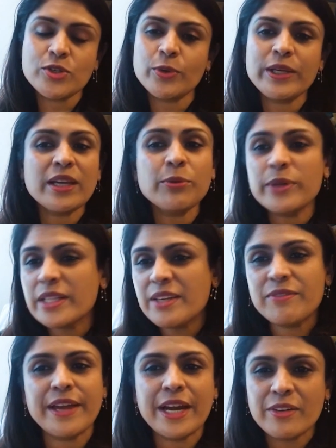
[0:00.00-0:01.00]
So it can really
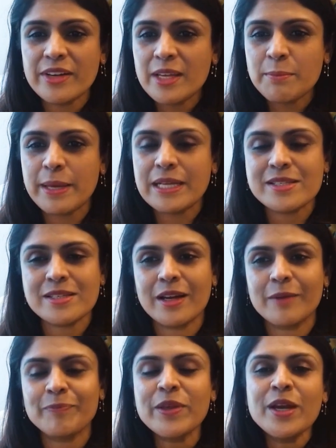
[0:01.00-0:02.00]
vary based
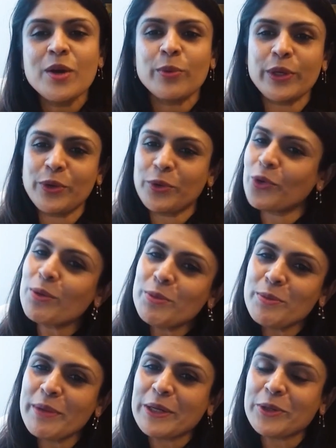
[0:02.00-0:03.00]
on what your
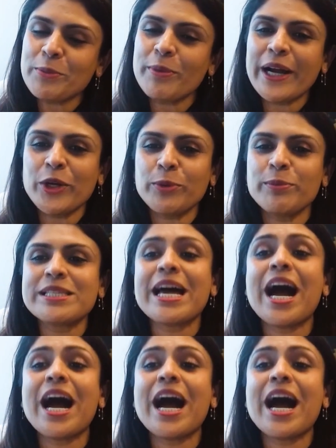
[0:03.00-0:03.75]
normal microbiome is,